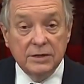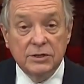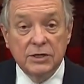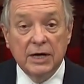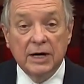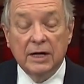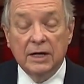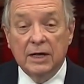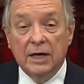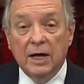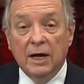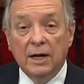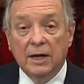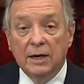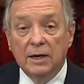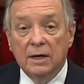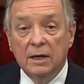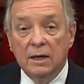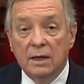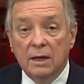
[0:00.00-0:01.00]
Janet
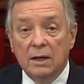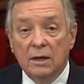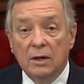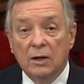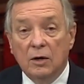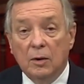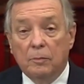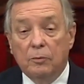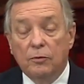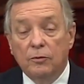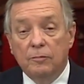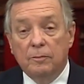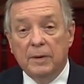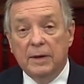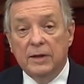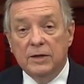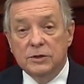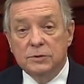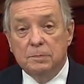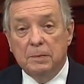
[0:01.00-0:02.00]
Yellen, approved by
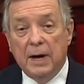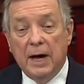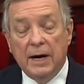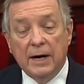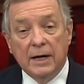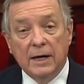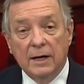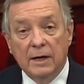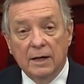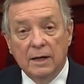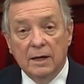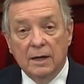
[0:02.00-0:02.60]
this body,